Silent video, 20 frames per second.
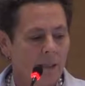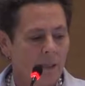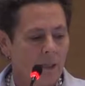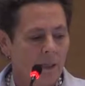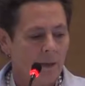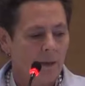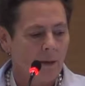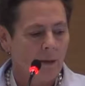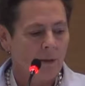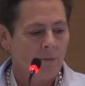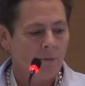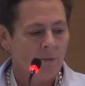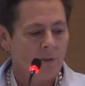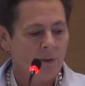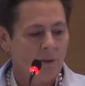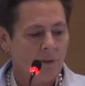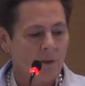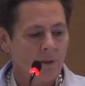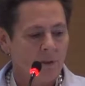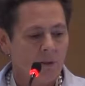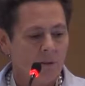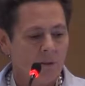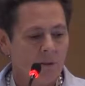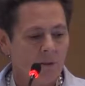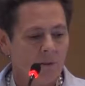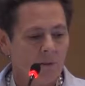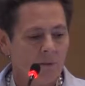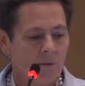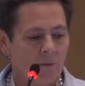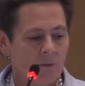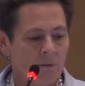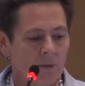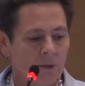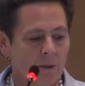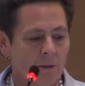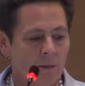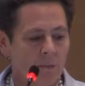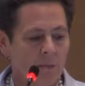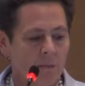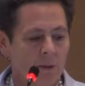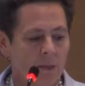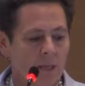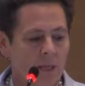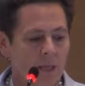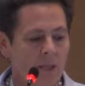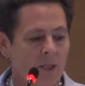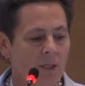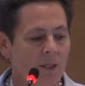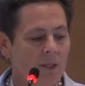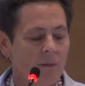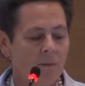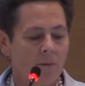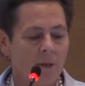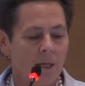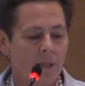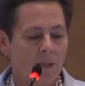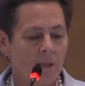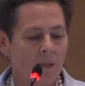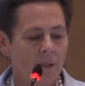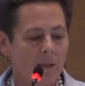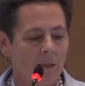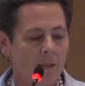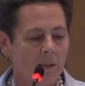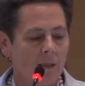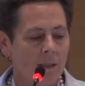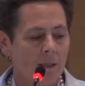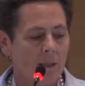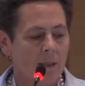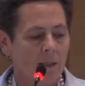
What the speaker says: a first few production wells,